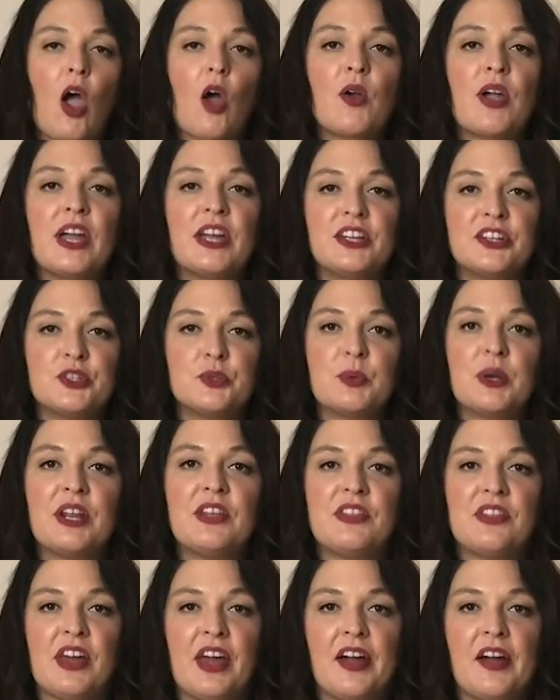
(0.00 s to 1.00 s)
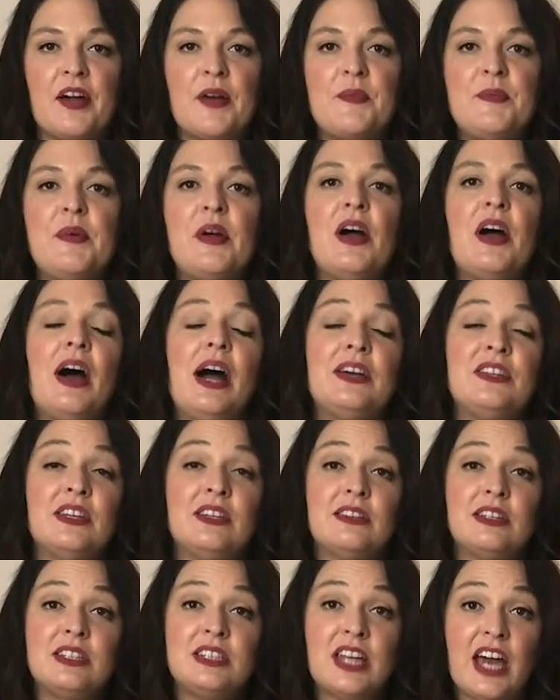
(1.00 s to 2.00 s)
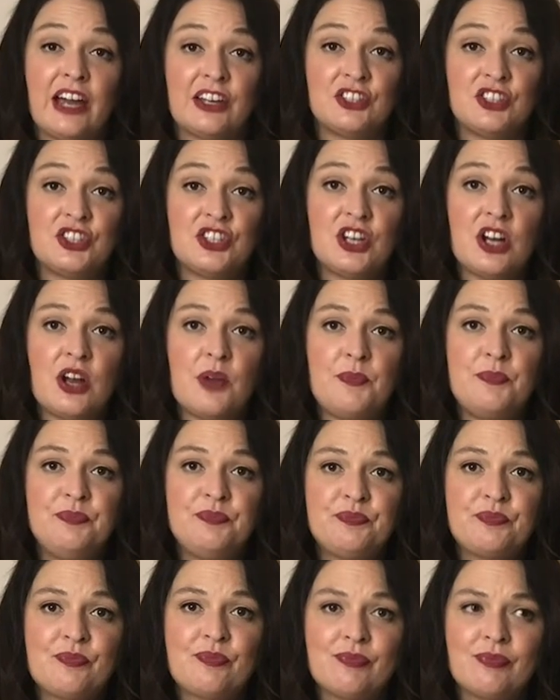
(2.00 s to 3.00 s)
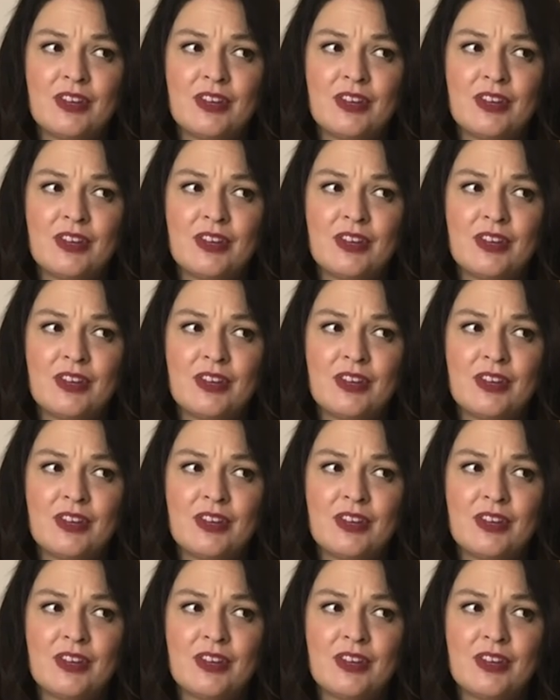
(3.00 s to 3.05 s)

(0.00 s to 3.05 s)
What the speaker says: Okay, here's what I think. I think the texture